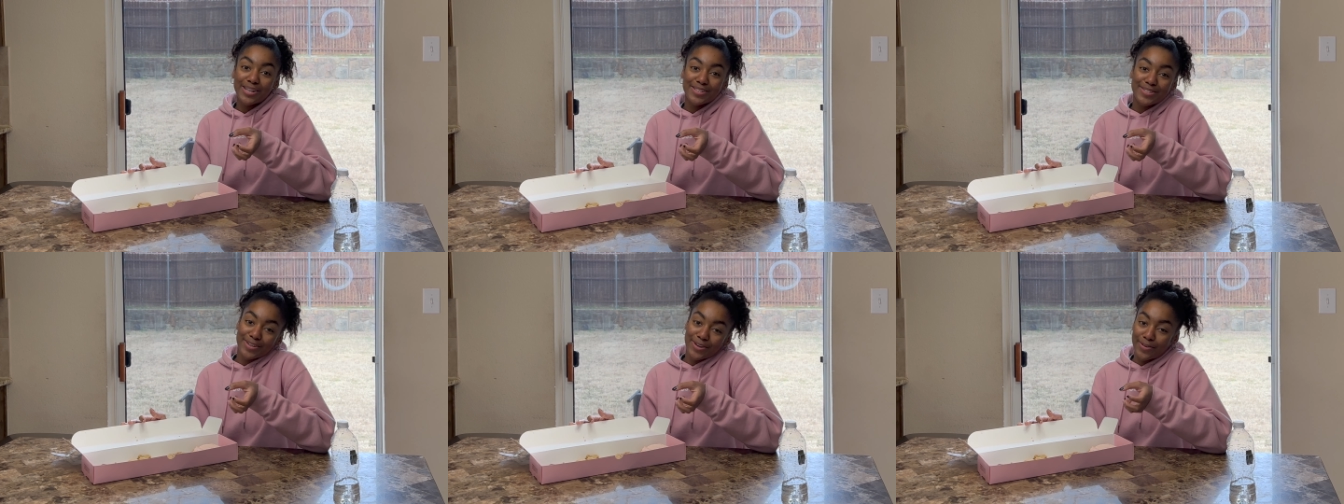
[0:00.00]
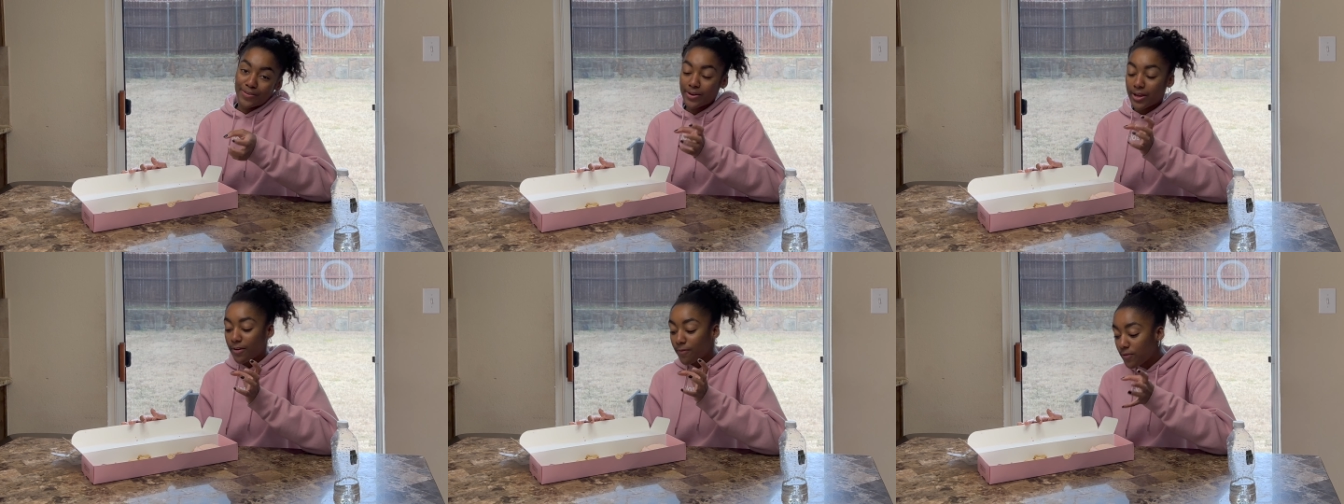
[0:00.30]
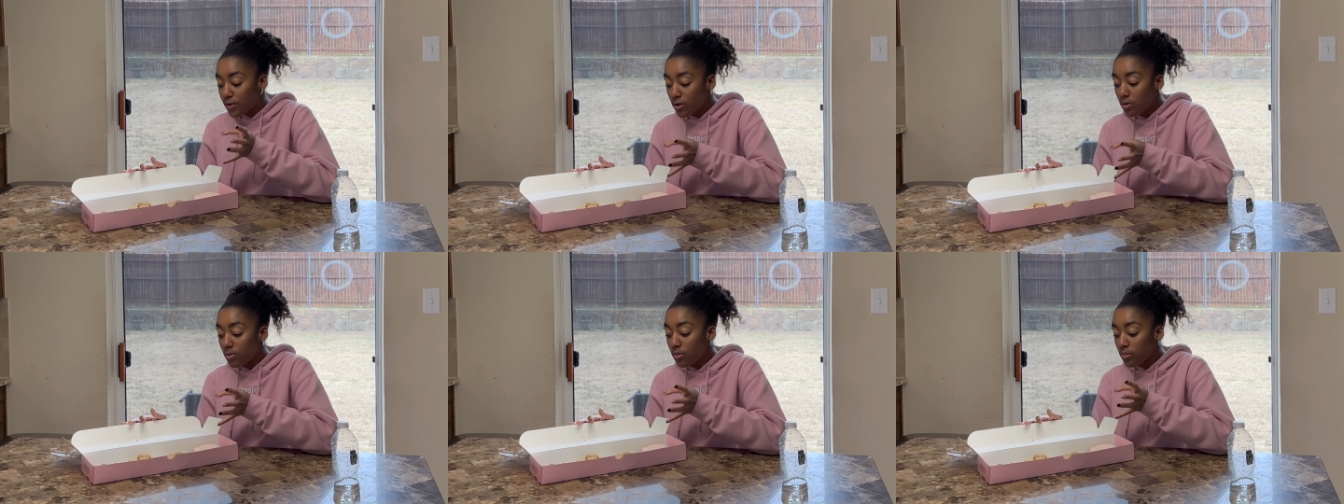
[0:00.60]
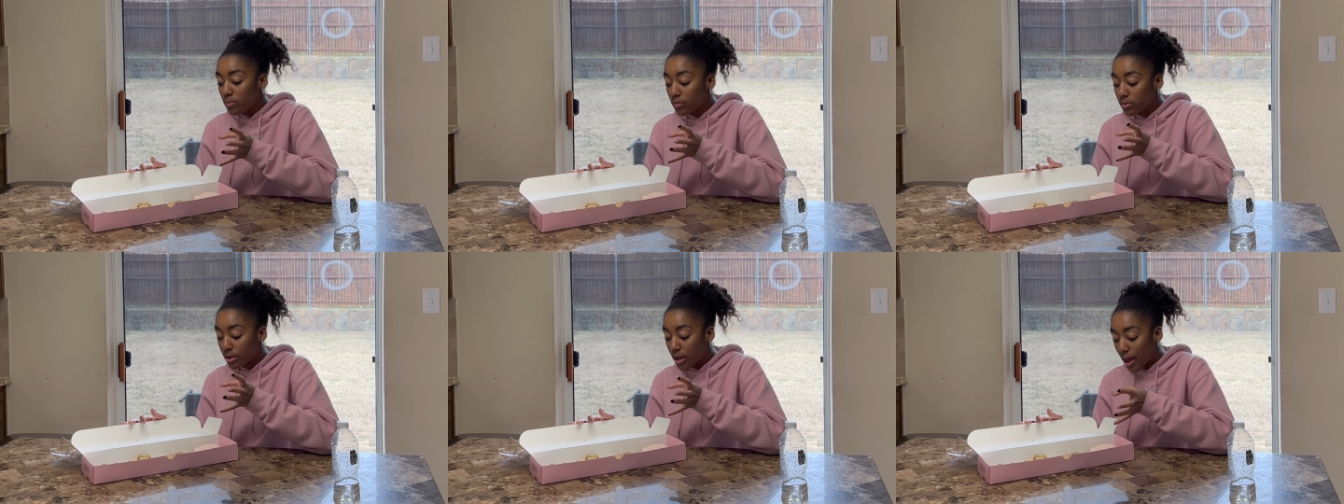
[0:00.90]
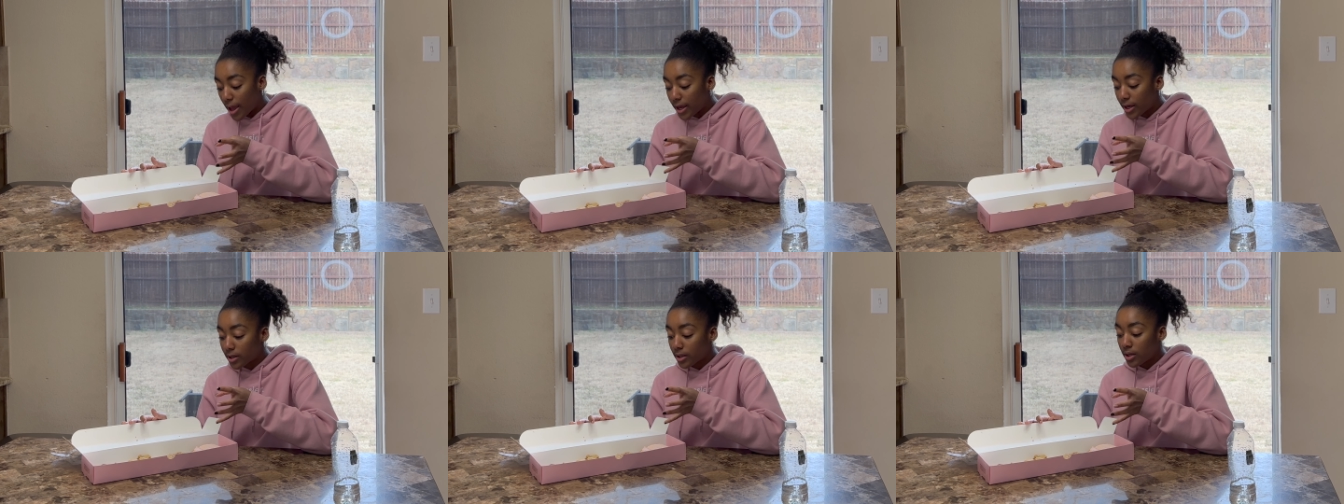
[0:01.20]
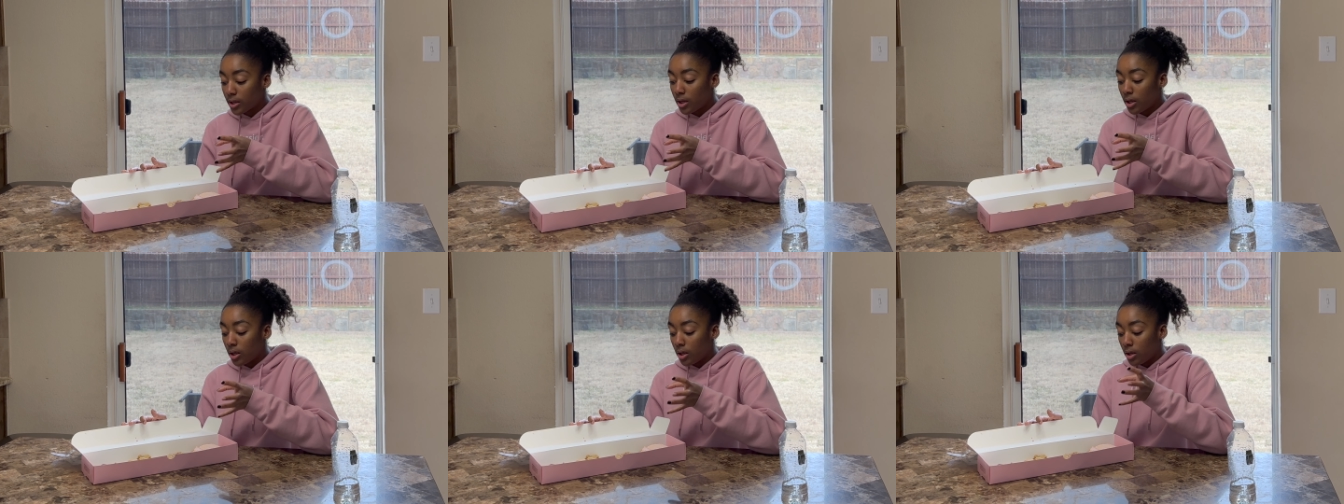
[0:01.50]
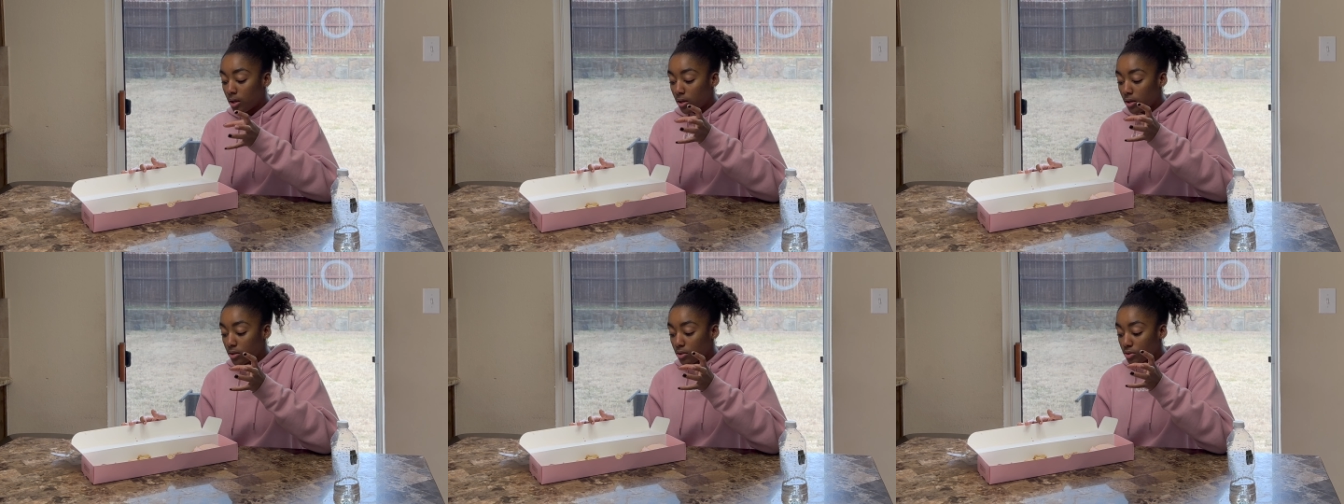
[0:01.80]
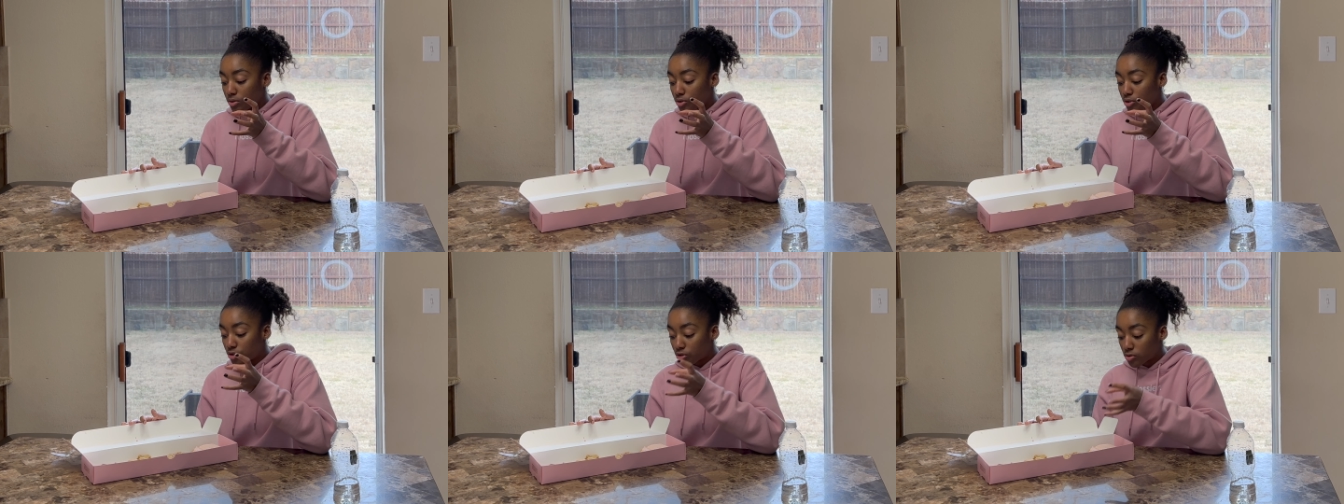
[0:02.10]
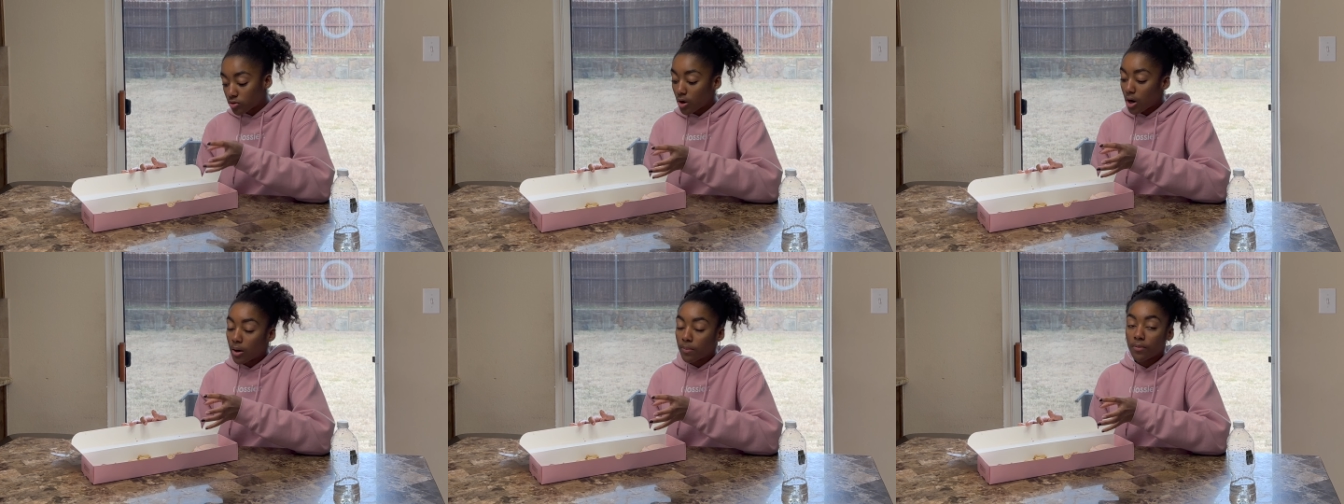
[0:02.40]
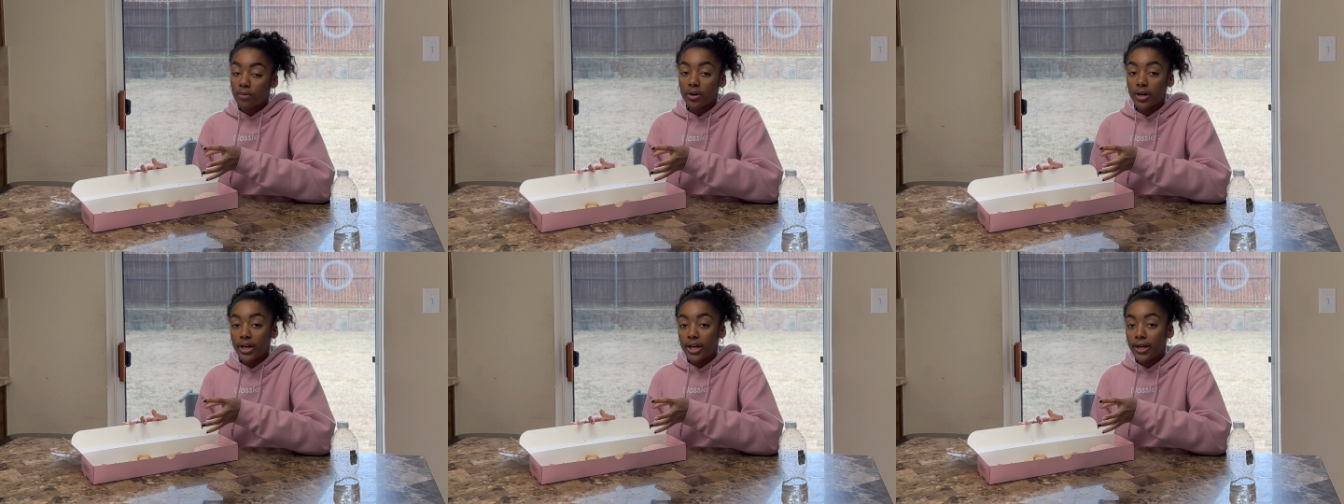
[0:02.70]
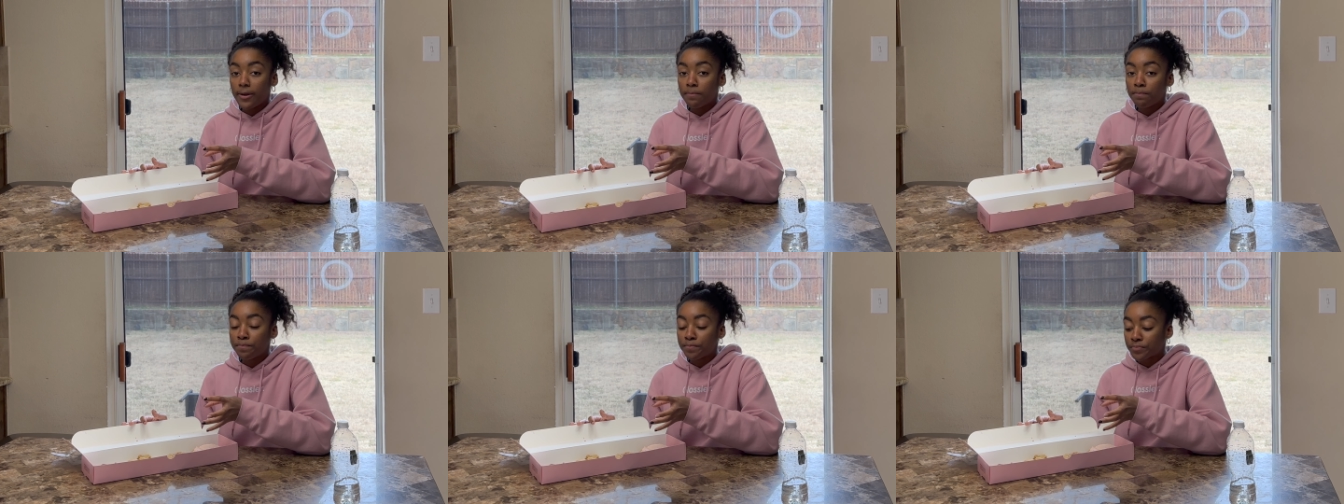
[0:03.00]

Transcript: So if you like strawberry